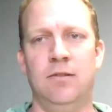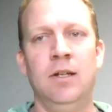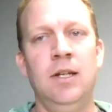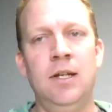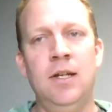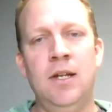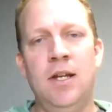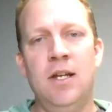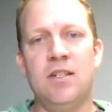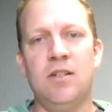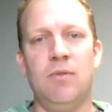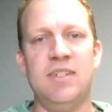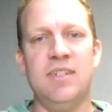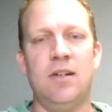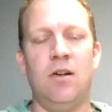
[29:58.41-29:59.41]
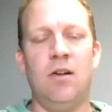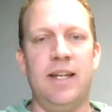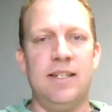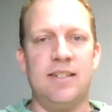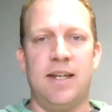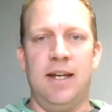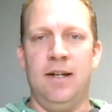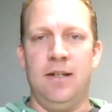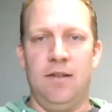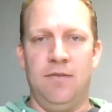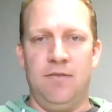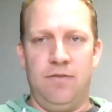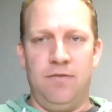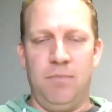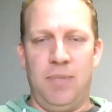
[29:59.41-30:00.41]
So I wasn't all that
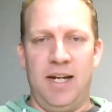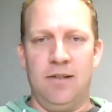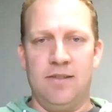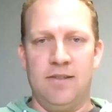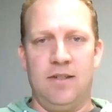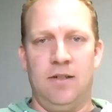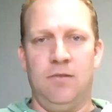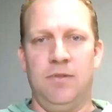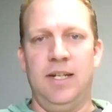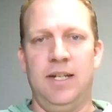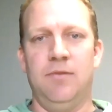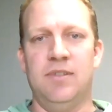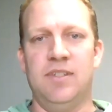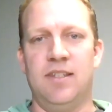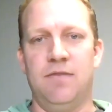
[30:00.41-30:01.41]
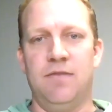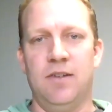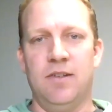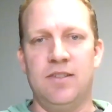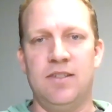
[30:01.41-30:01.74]
scared of Biosol when it was the